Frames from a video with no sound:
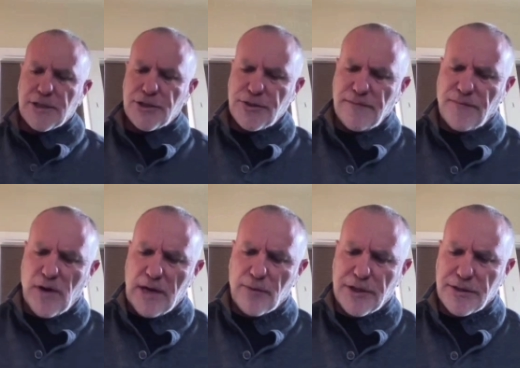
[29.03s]
Could you
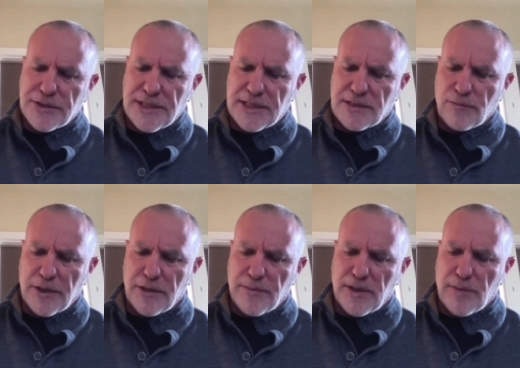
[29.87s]
define what
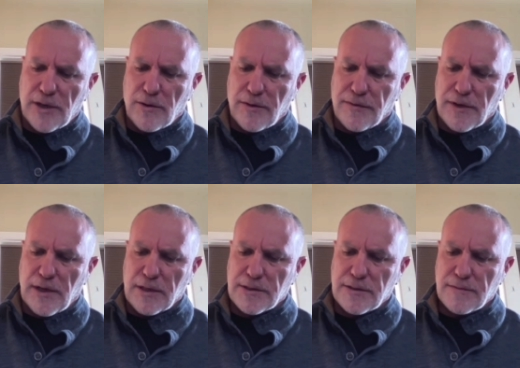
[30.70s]
you mean by orthodox?